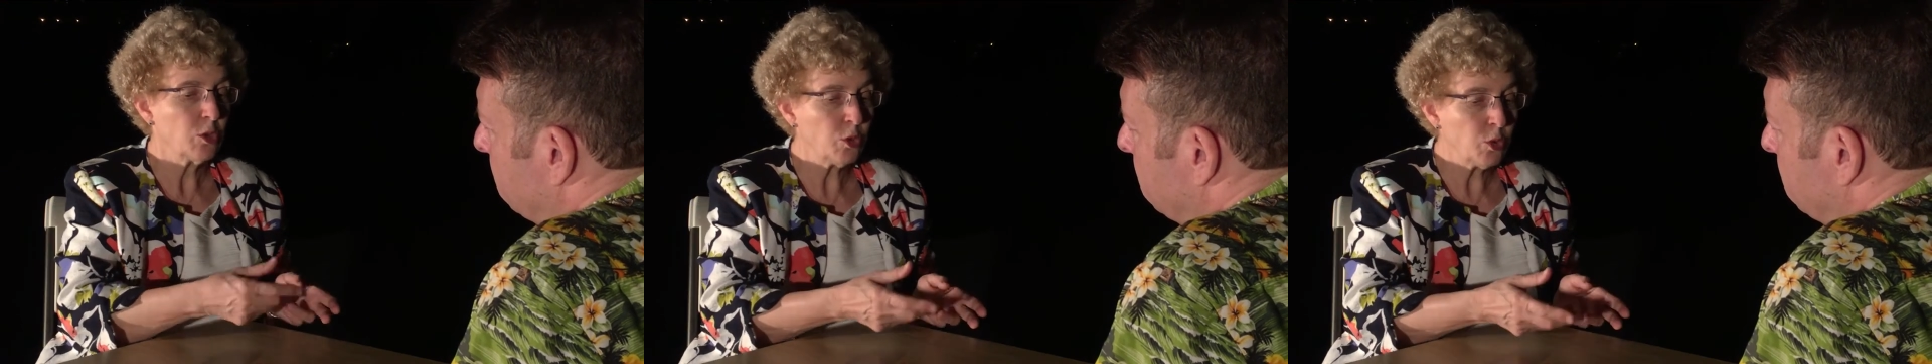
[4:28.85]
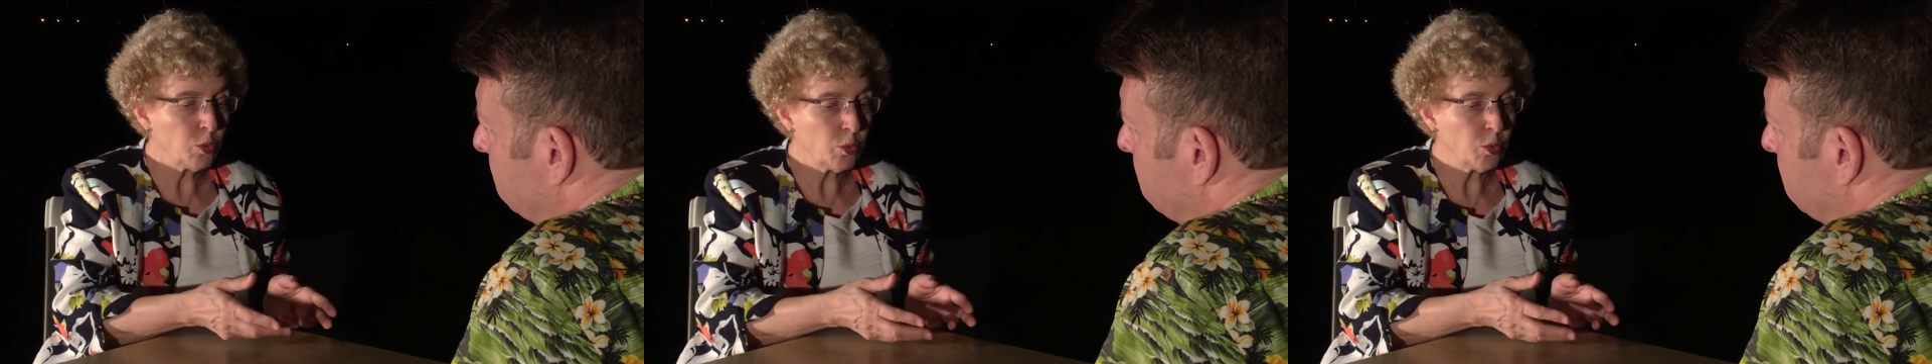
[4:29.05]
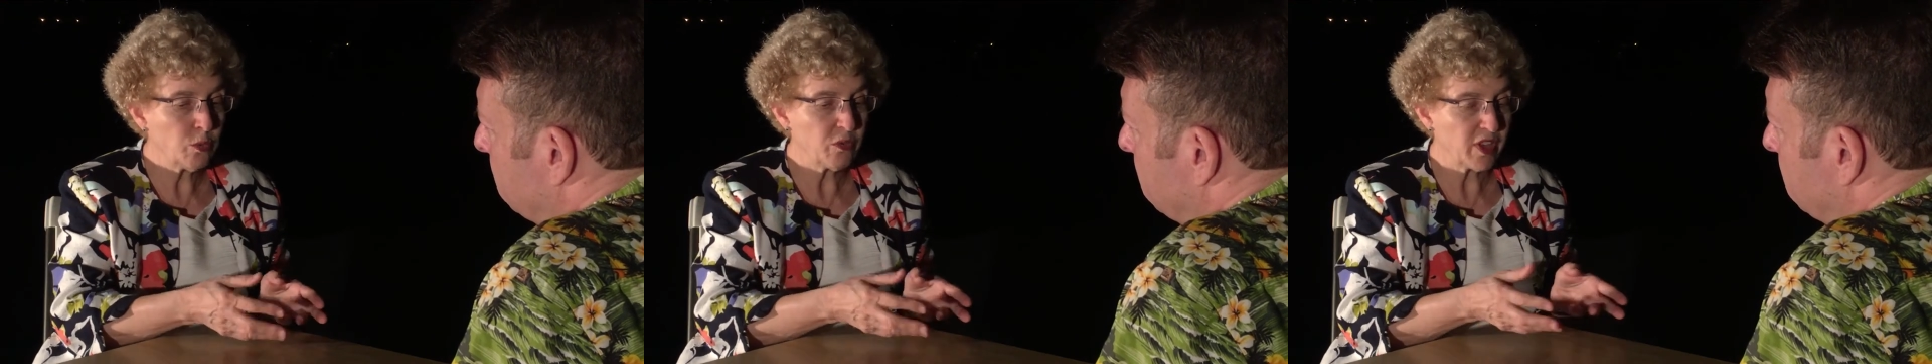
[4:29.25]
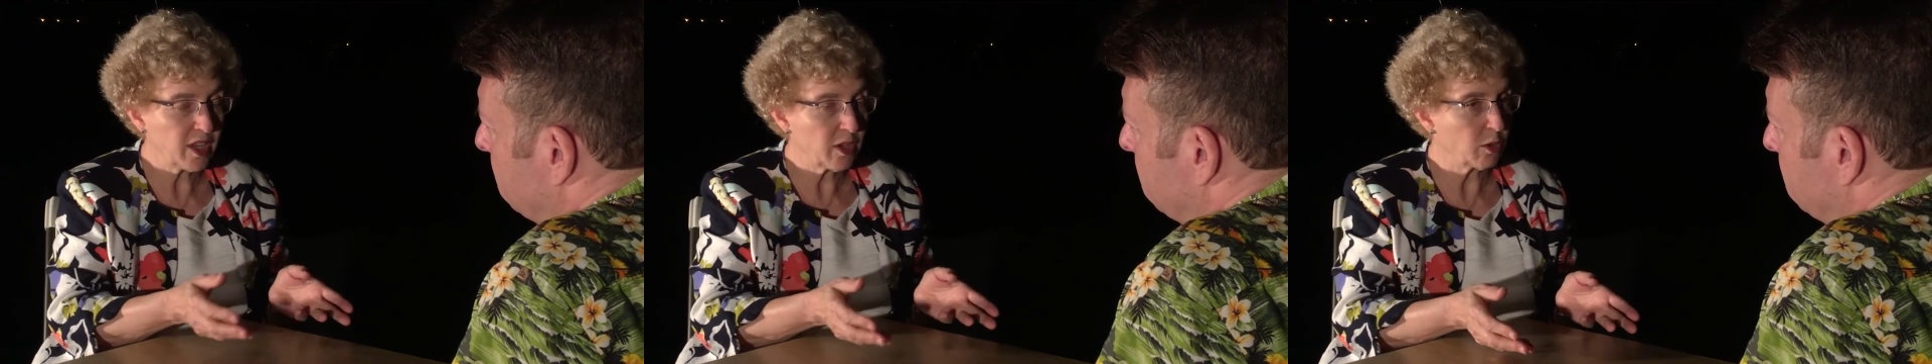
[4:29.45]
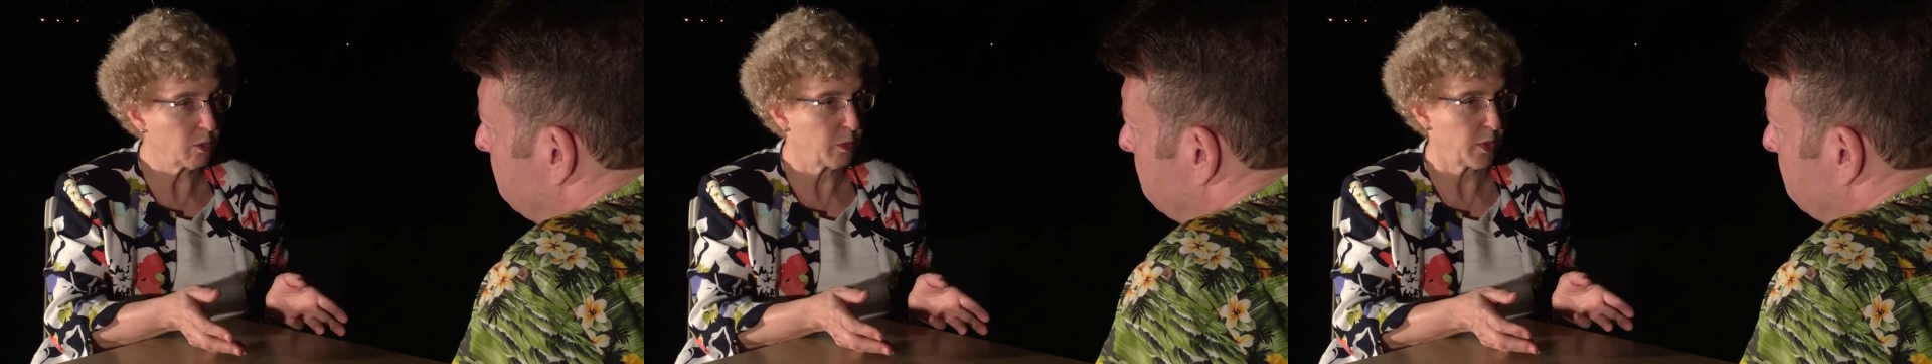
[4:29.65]
new
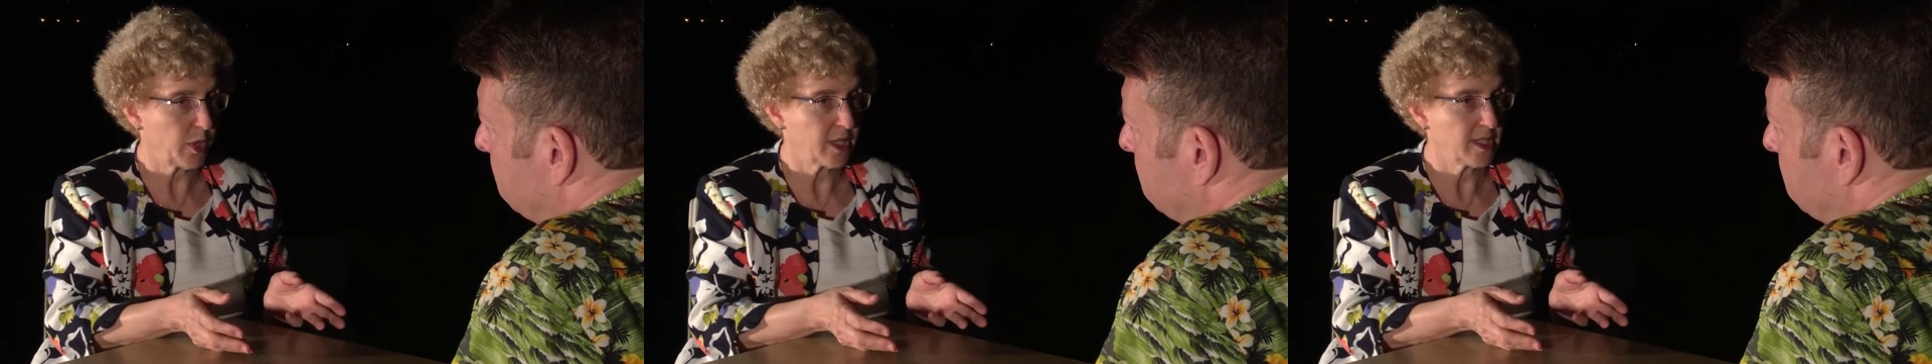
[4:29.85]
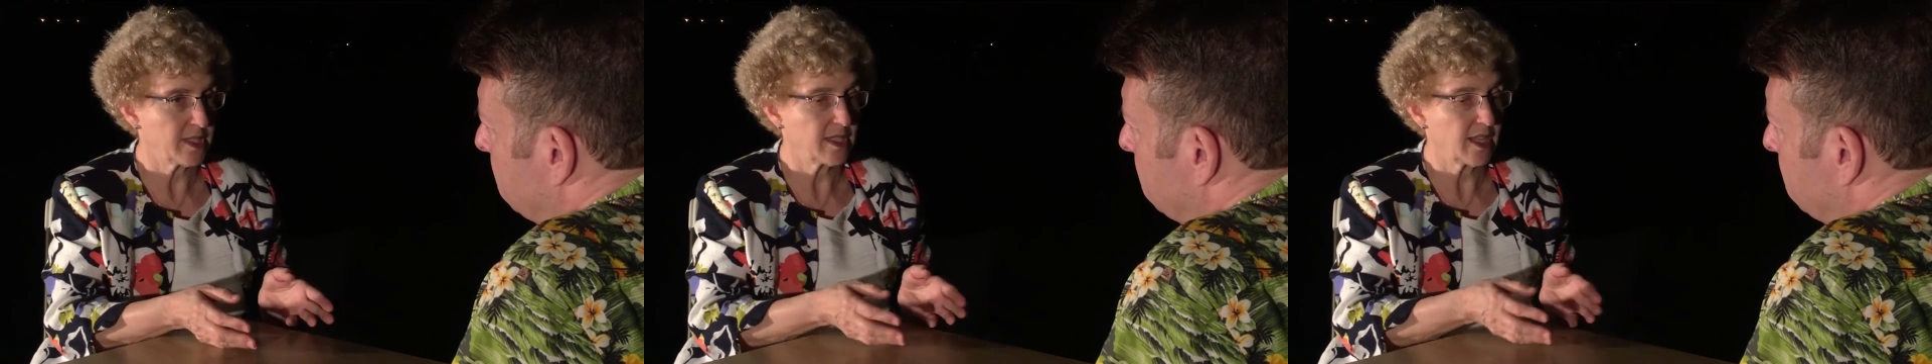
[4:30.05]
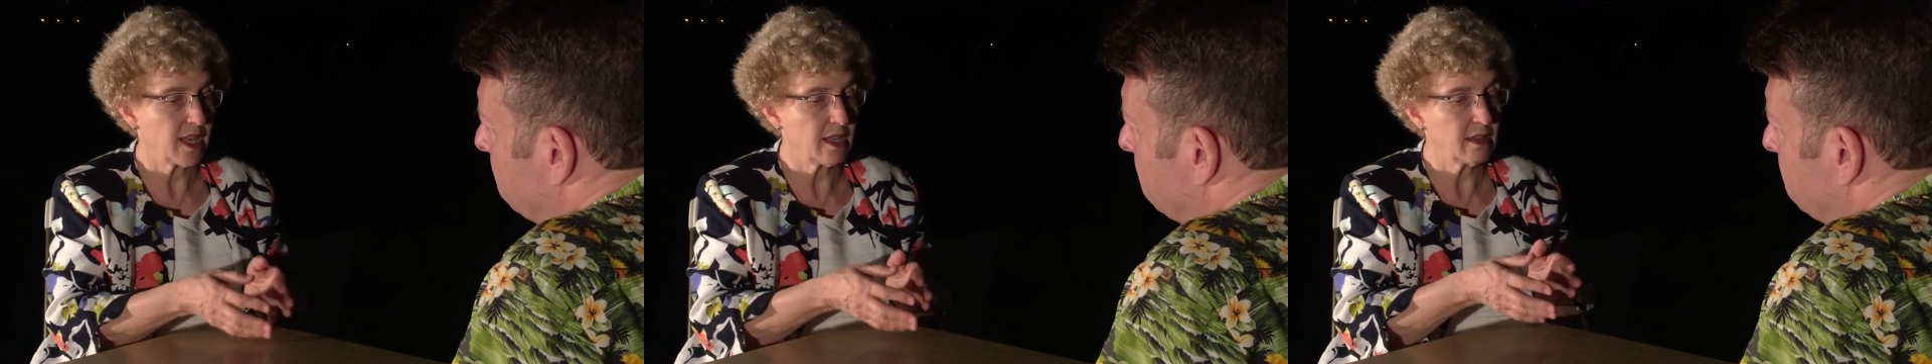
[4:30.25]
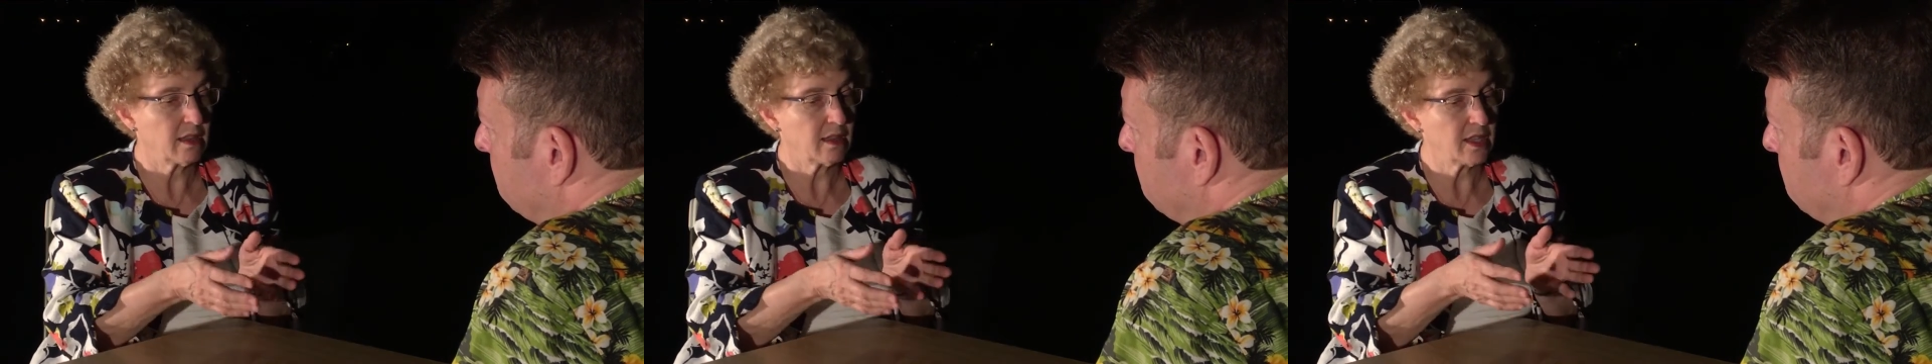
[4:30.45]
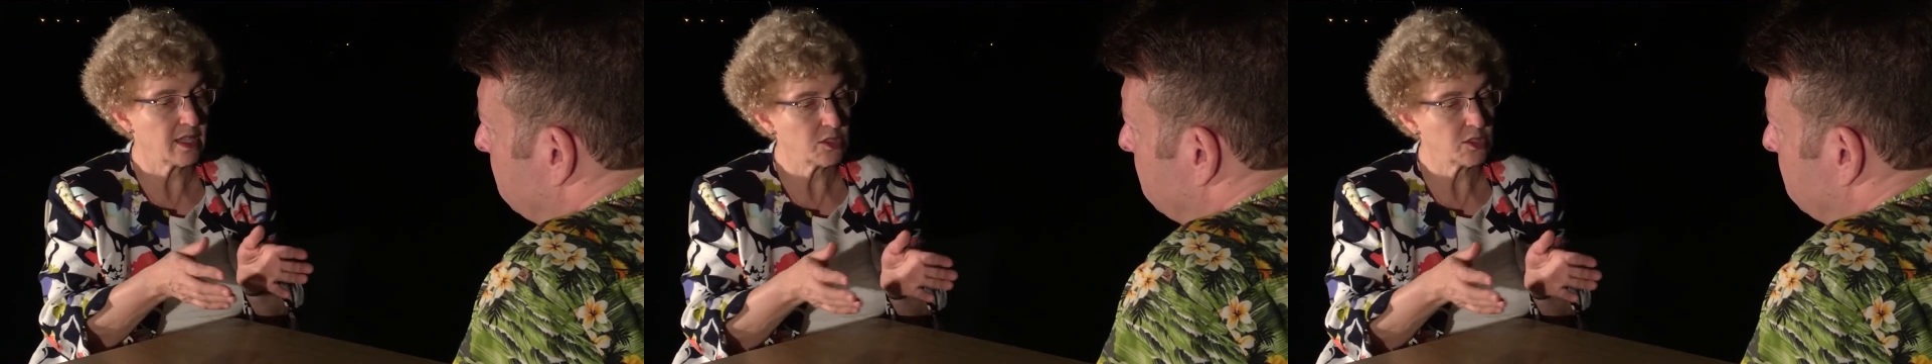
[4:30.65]
fingerprints and